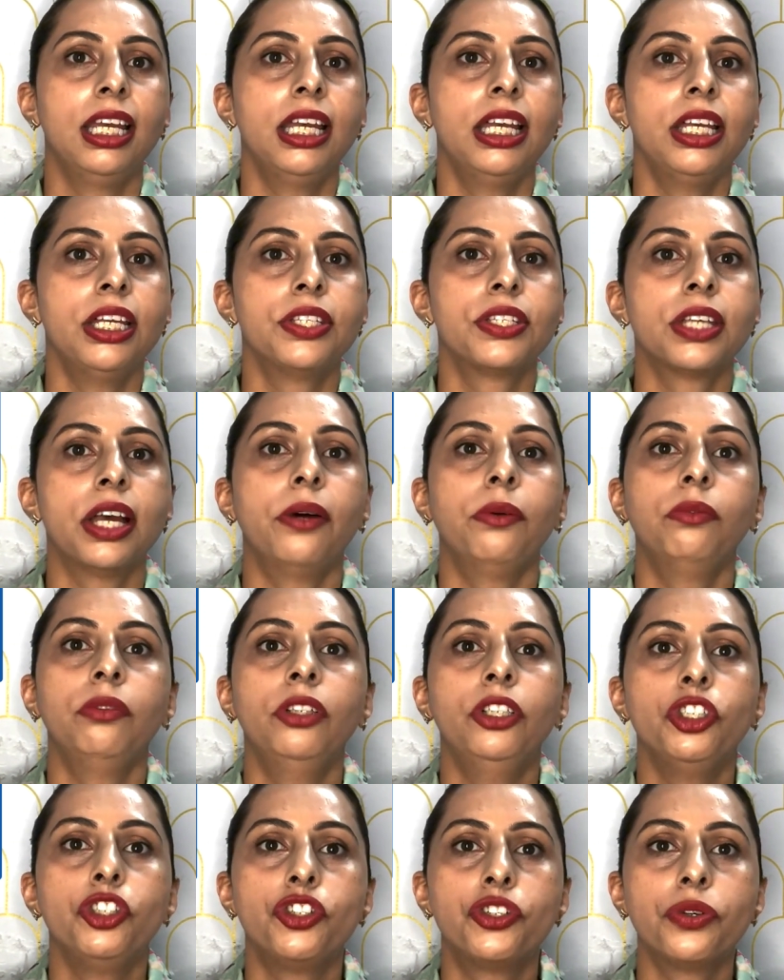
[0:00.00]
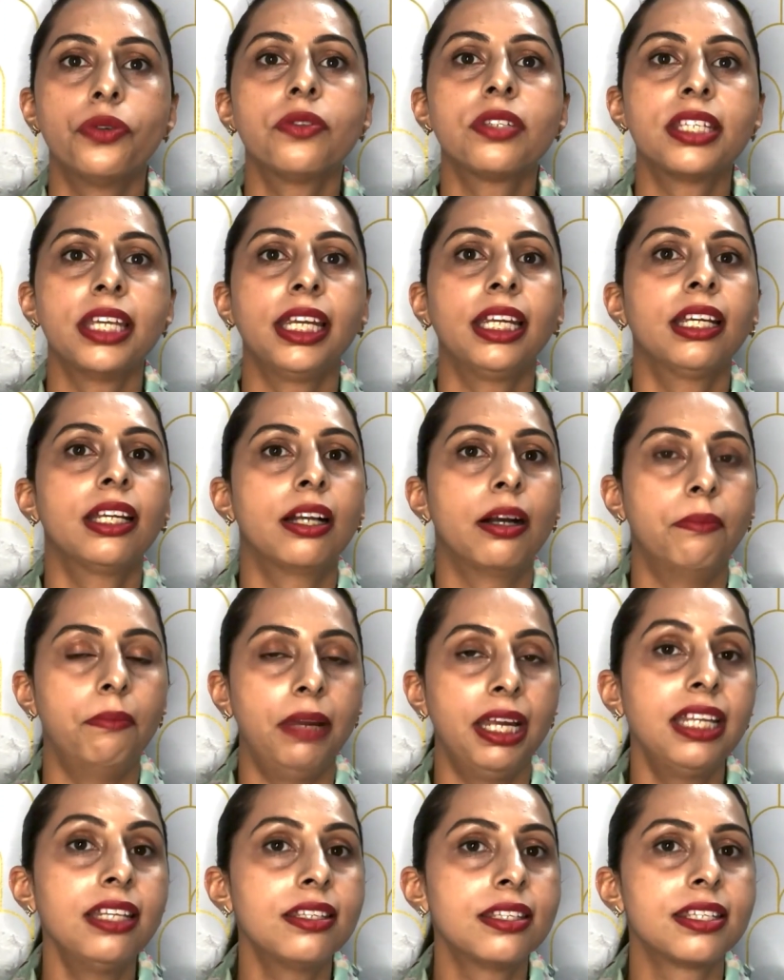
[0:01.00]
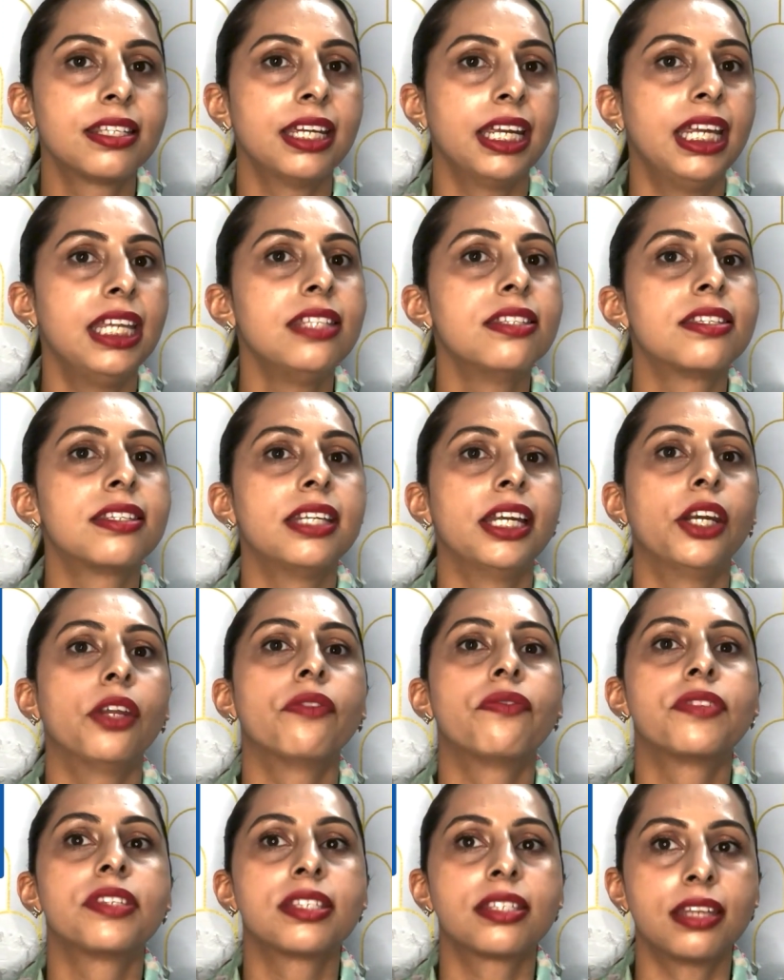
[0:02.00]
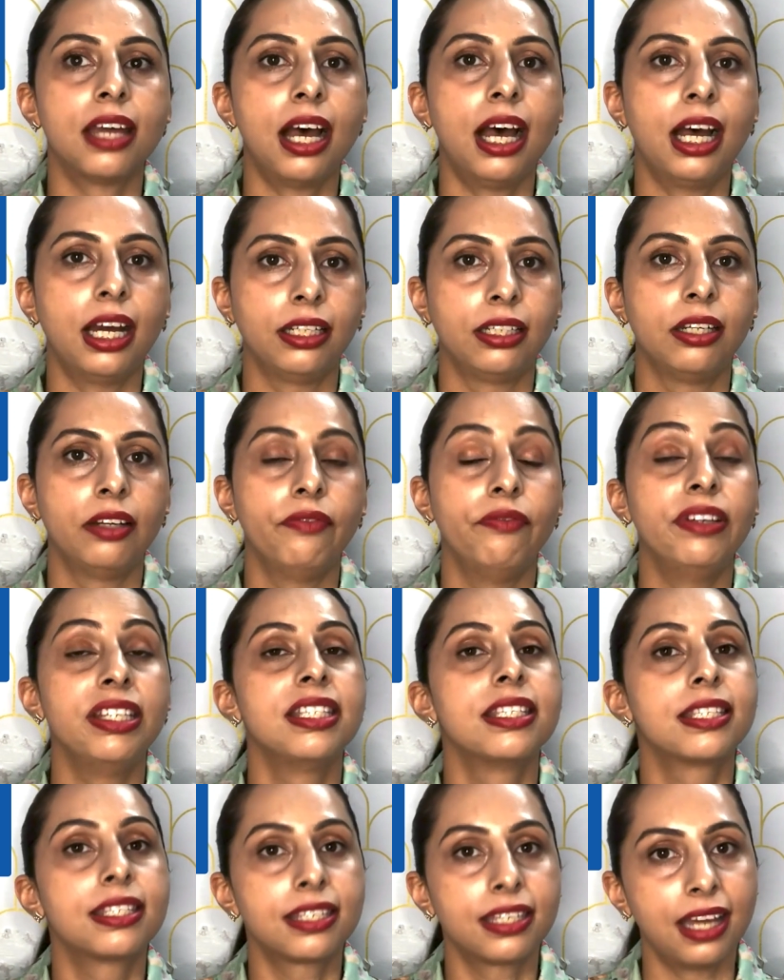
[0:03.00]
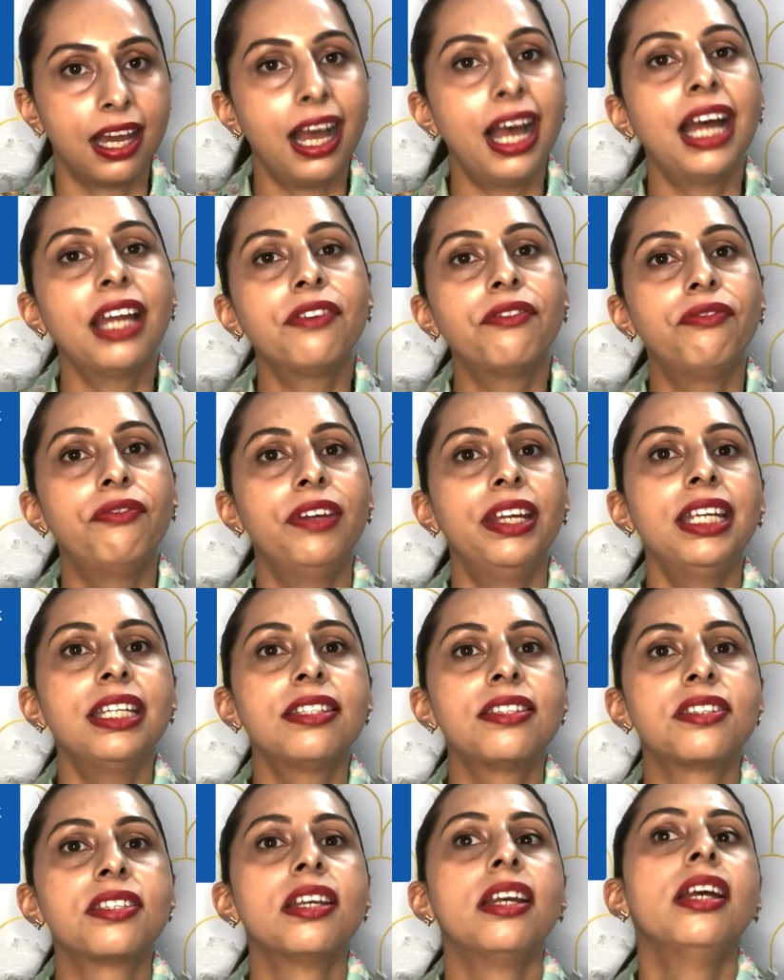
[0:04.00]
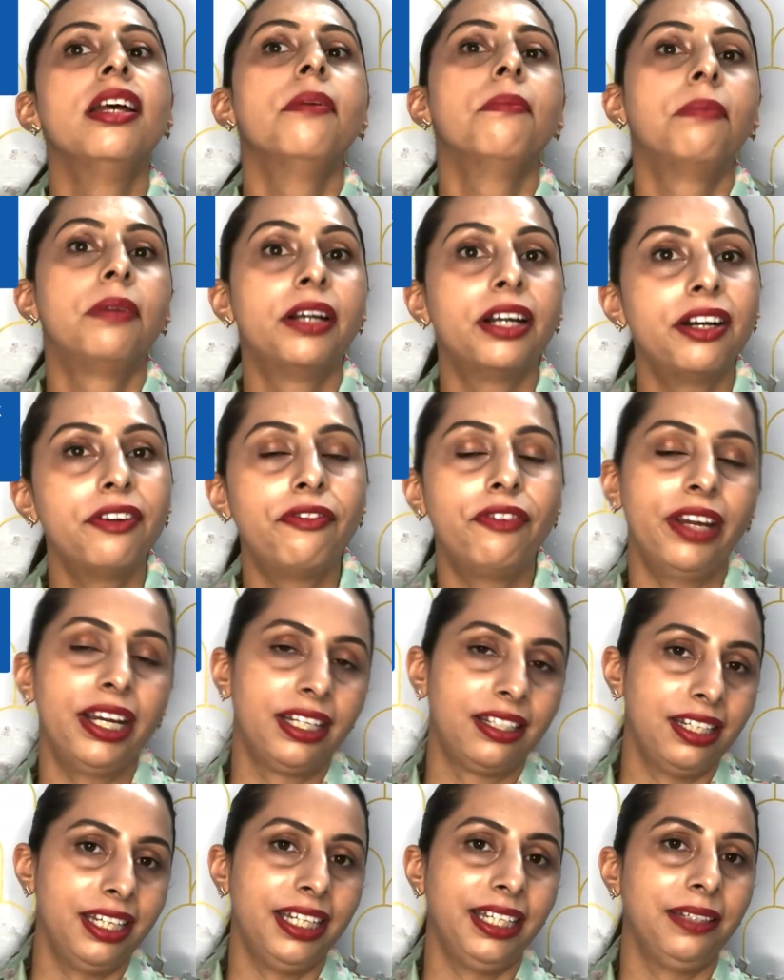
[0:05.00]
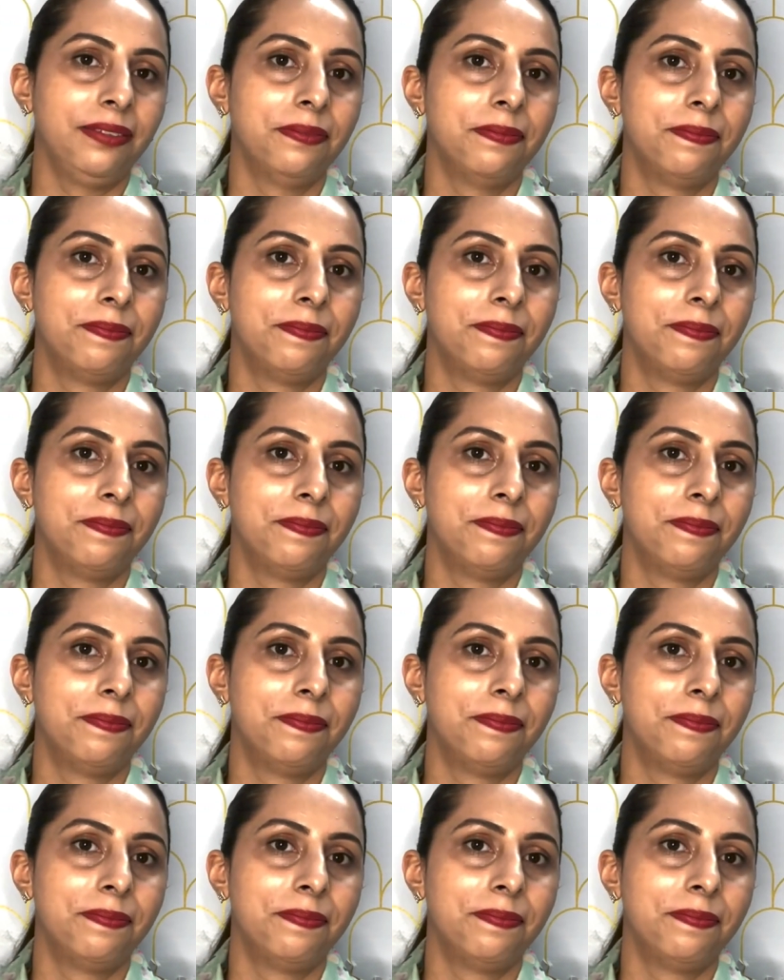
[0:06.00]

So, choosing commence instead of start when start fits perfectly.